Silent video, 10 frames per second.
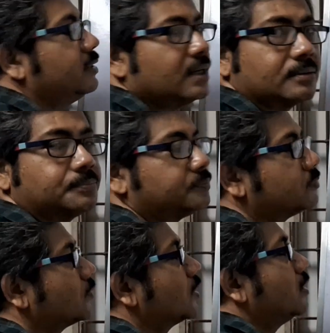Yeah.
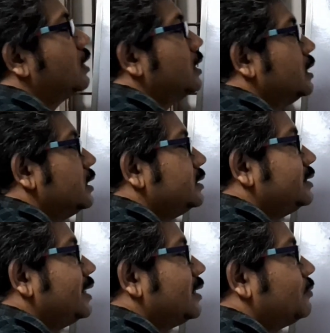
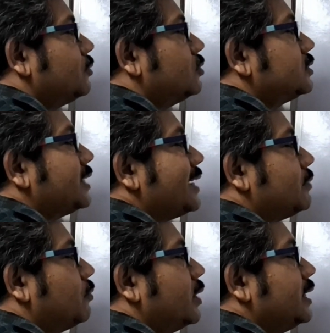Shear force
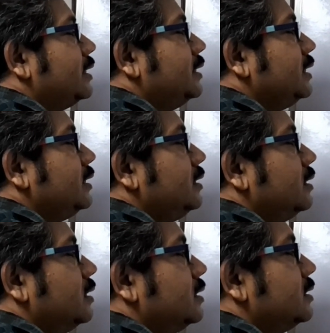at point D